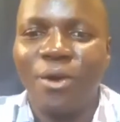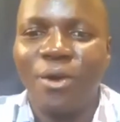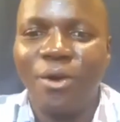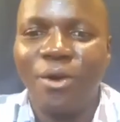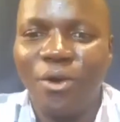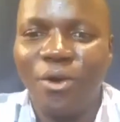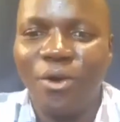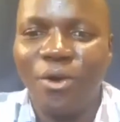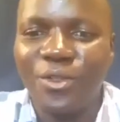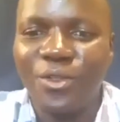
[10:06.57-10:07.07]

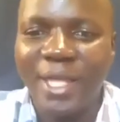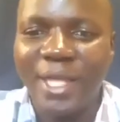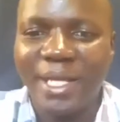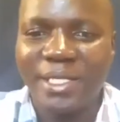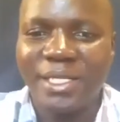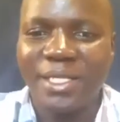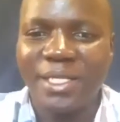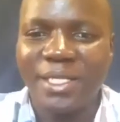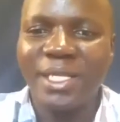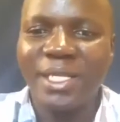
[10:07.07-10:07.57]
Or
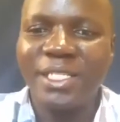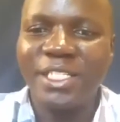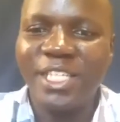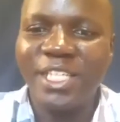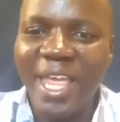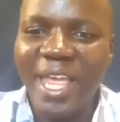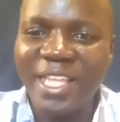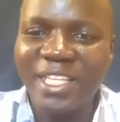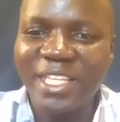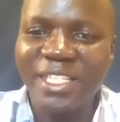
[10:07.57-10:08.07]
does it
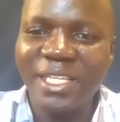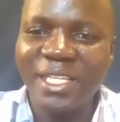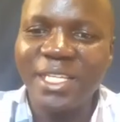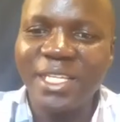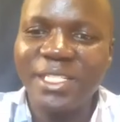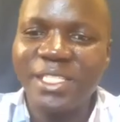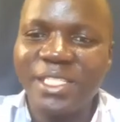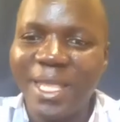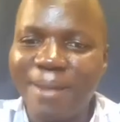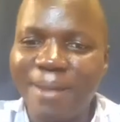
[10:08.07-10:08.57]
change
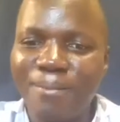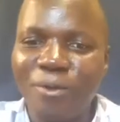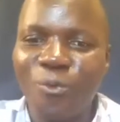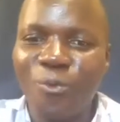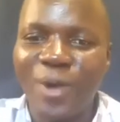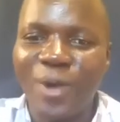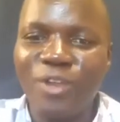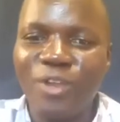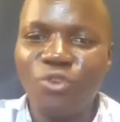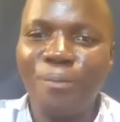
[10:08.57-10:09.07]
its shape
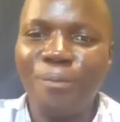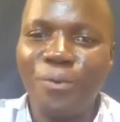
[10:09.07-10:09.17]
when you